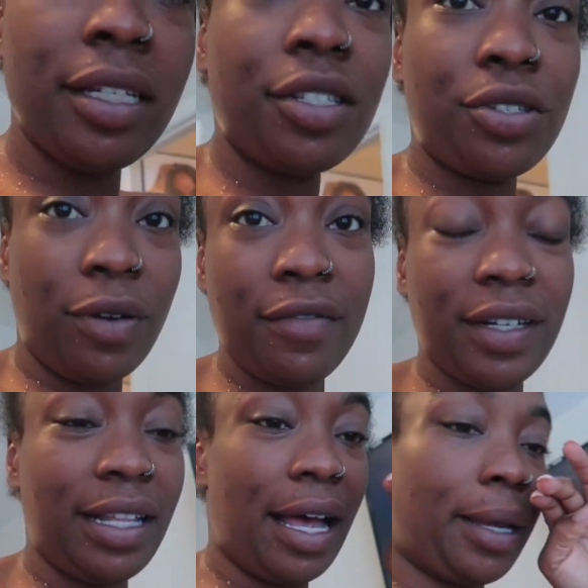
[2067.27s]
It is twelve
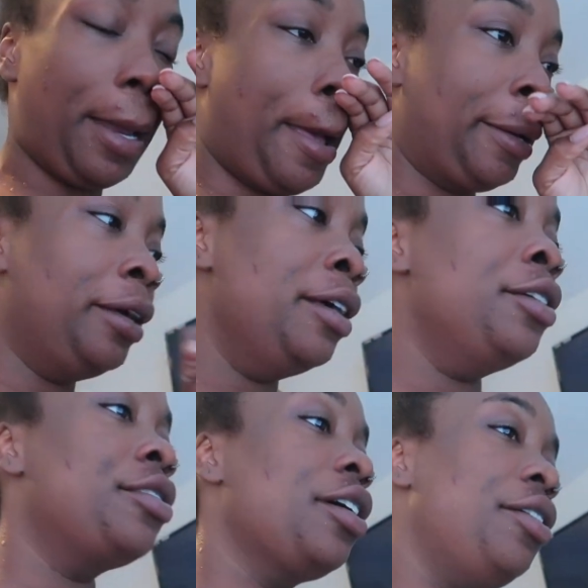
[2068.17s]
o'clock now.
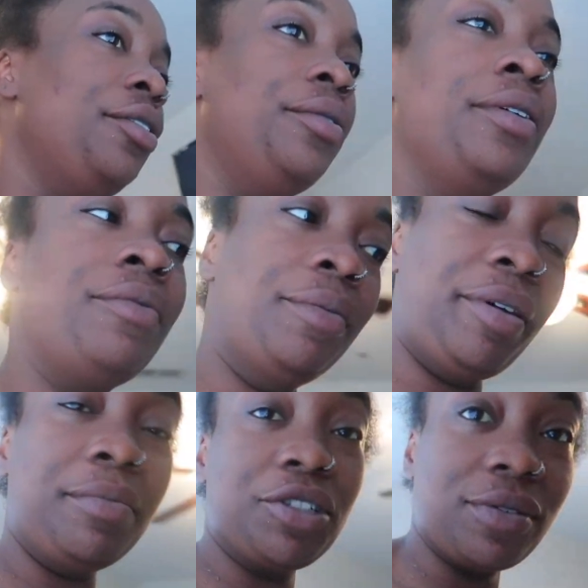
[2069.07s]
So we
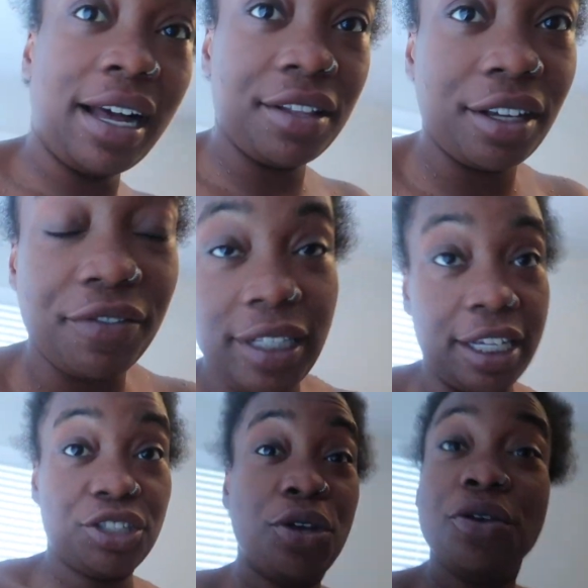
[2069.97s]
pretty much were out there for
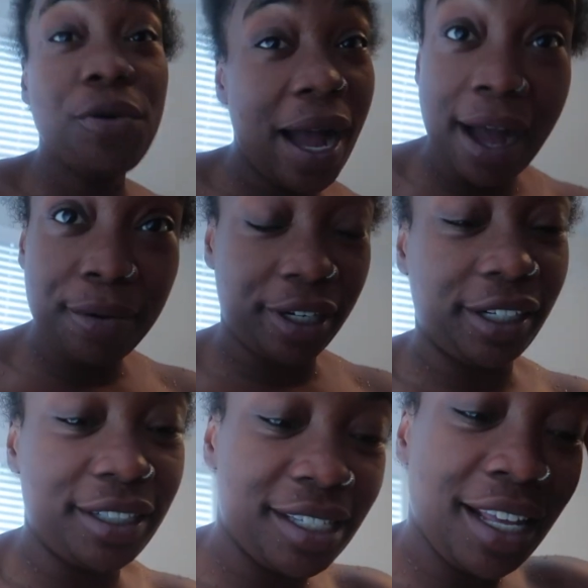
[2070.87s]
like two
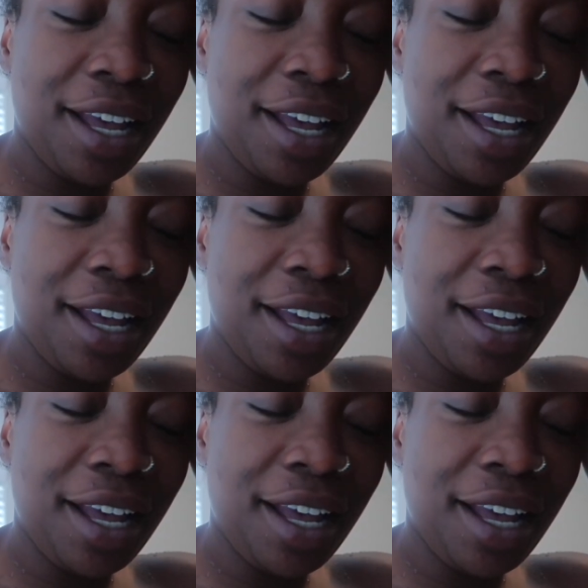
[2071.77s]
hours.